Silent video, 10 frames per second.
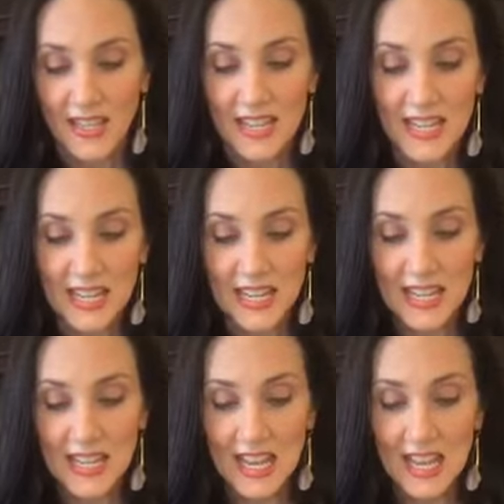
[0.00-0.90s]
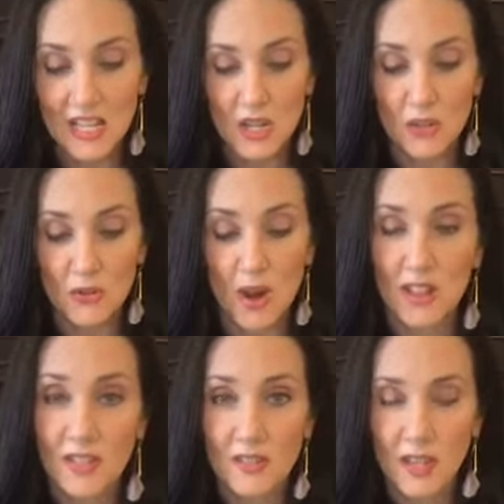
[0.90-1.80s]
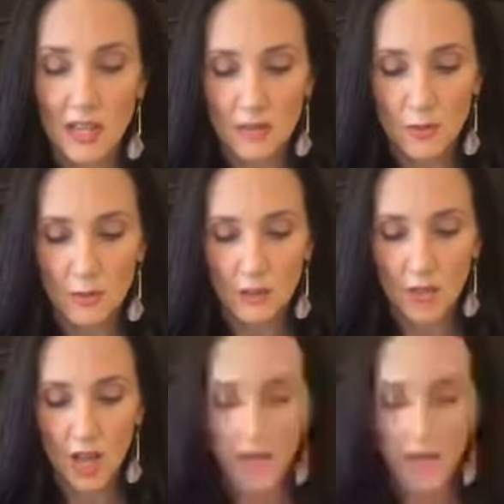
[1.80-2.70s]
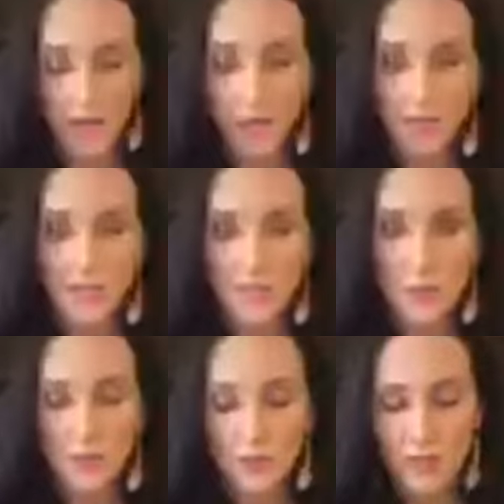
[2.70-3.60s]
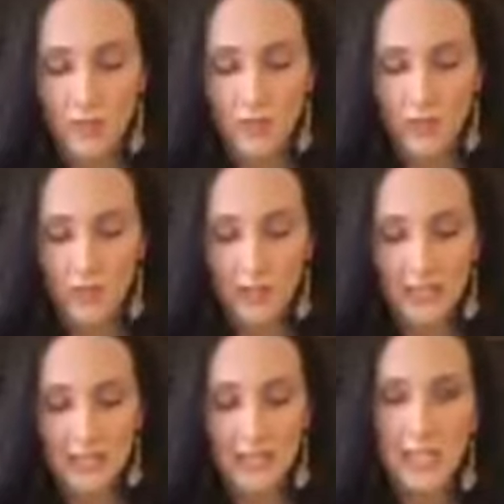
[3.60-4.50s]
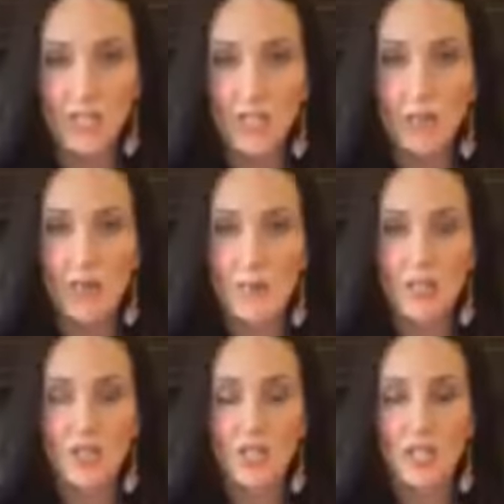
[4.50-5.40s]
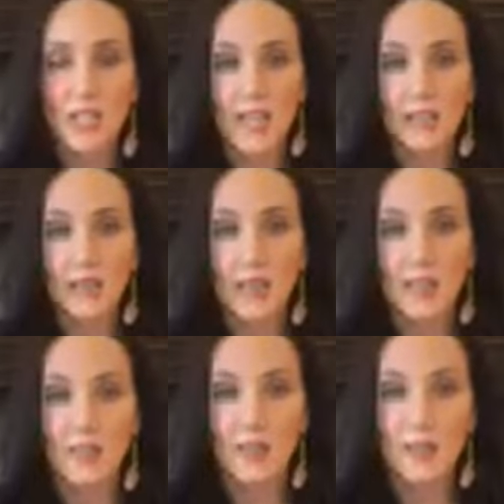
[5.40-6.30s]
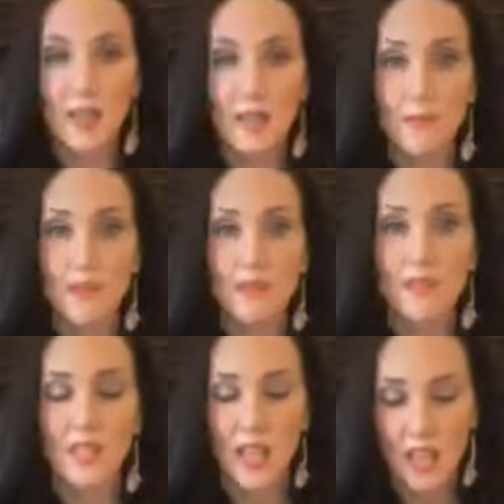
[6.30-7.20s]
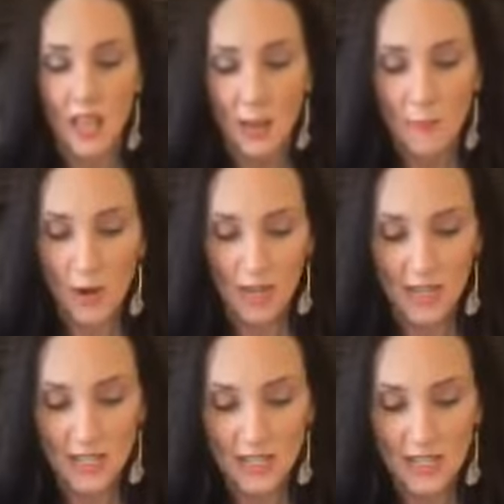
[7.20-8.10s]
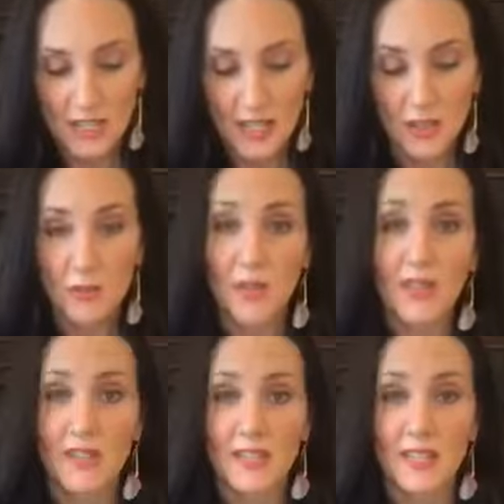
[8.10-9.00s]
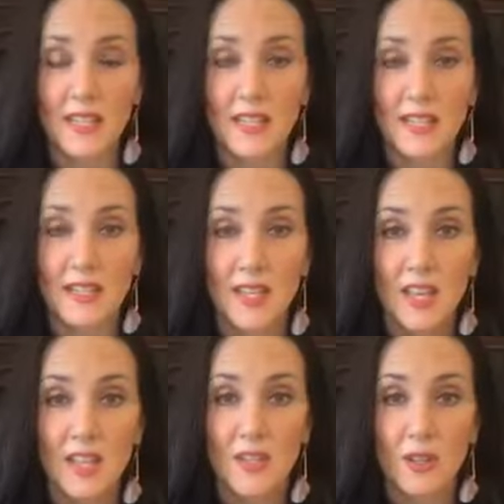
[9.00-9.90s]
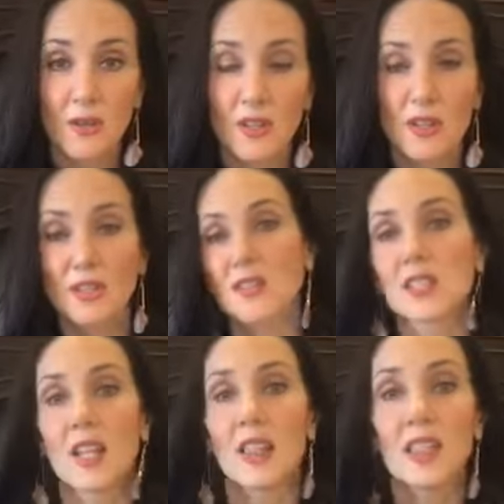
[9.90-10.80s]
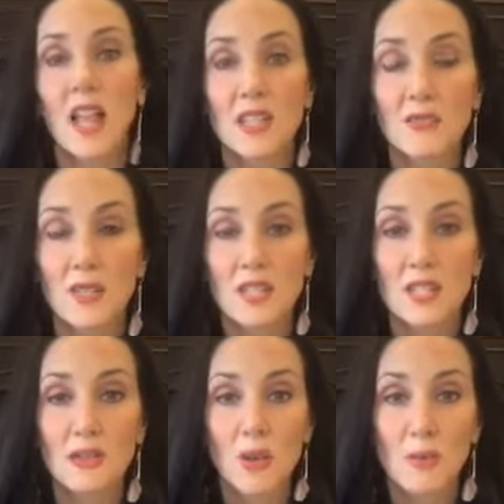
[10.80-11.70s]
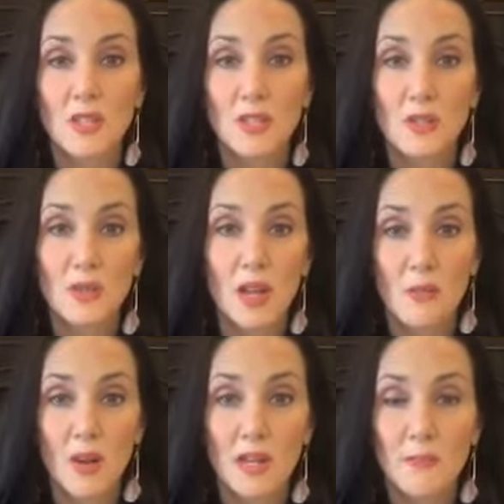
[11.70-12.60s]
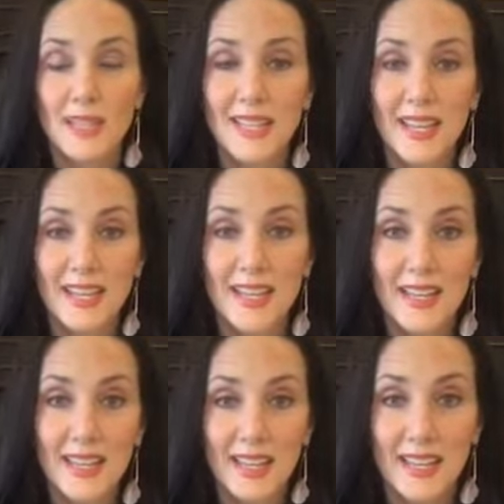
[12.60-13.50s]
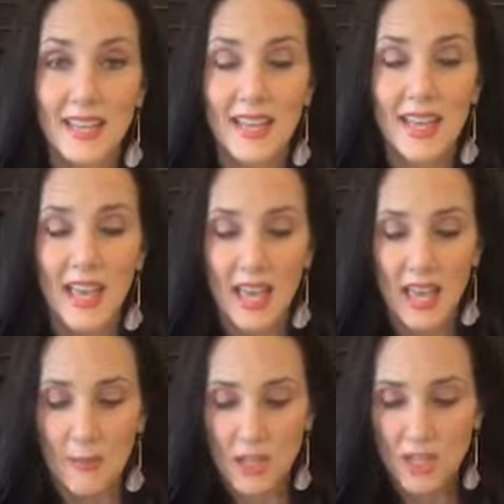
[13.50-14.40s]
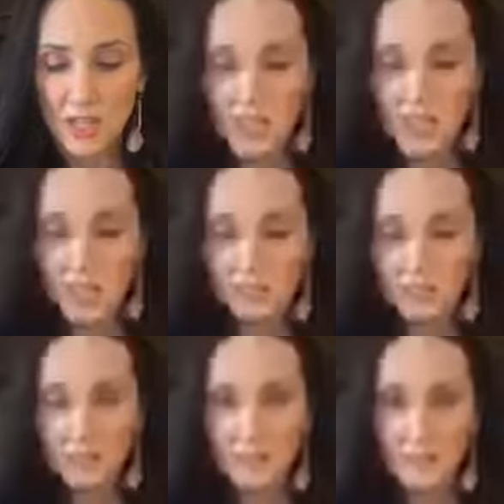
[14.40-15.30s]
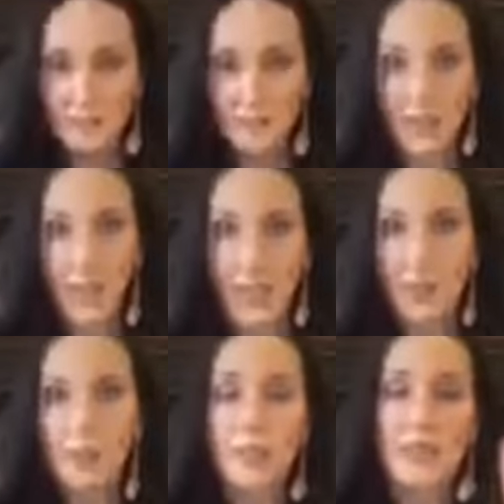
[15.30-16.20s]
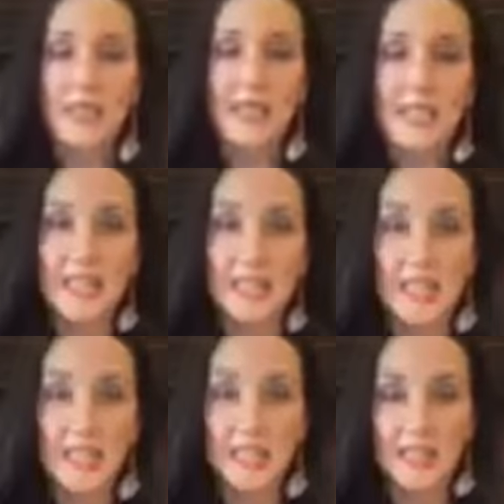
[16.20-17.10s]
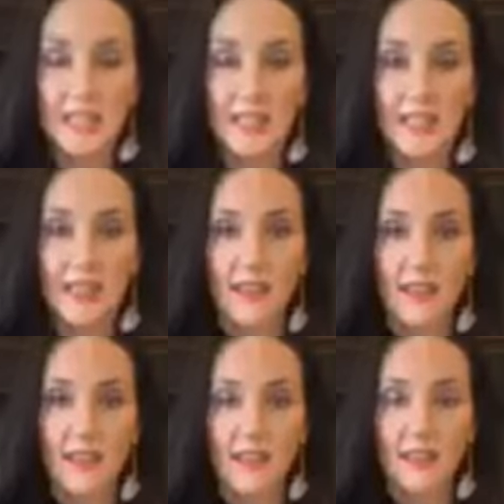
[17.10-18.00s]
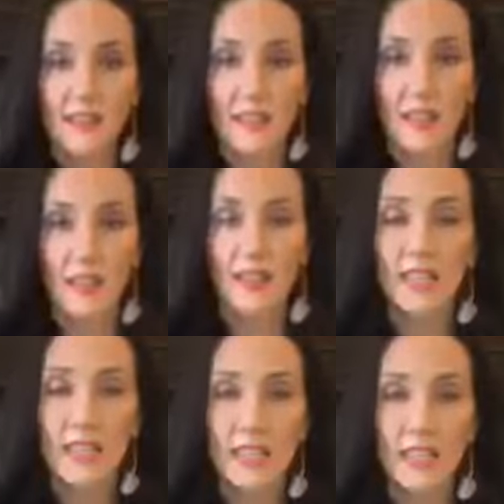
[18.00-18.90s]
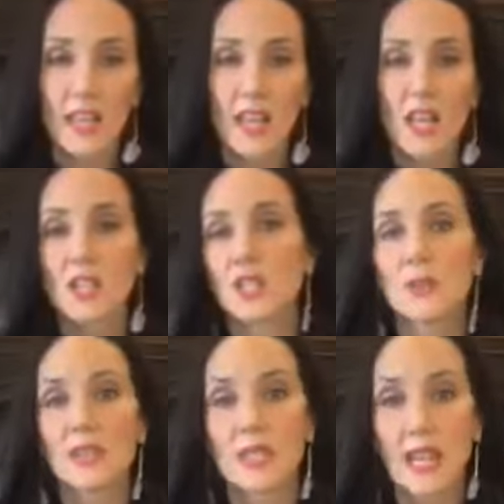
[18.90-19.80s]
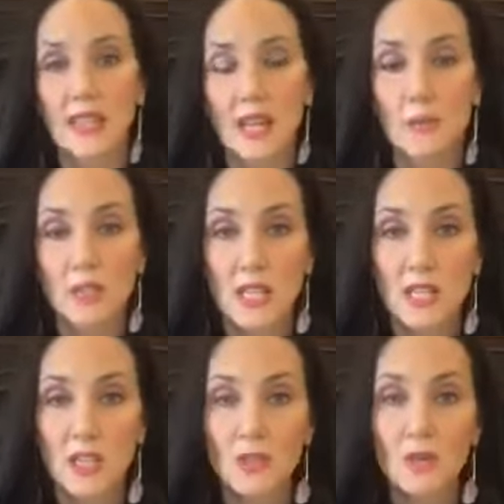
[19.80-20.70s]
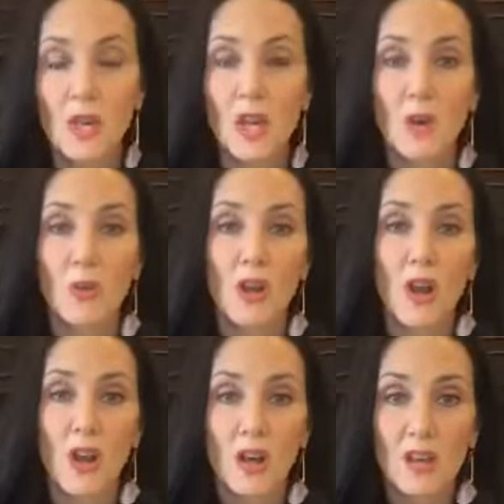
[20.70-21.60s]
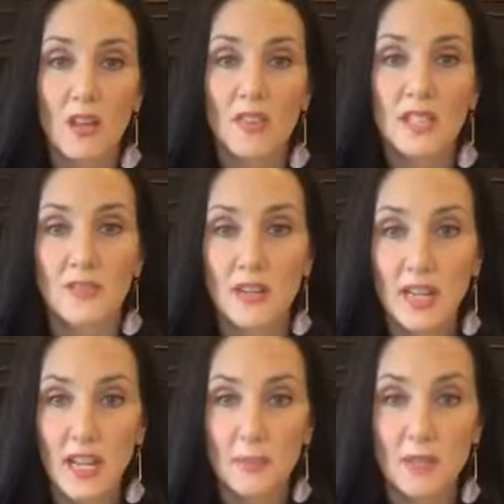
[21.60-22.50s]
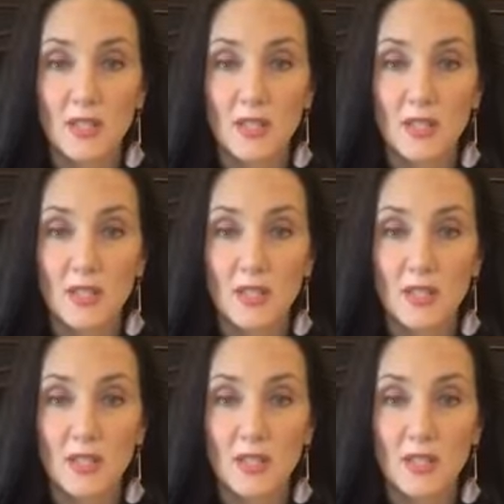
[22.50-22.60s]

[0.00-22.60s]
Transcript: Kidney and neurological disorders are linked to MSG, as well as Alzheimer's, Parkinson's, and Lou Gehrig's disease. So there's lots of reasons why we do not want to be taking in MSG. I will be linking a link to a site that will take you where all the different names.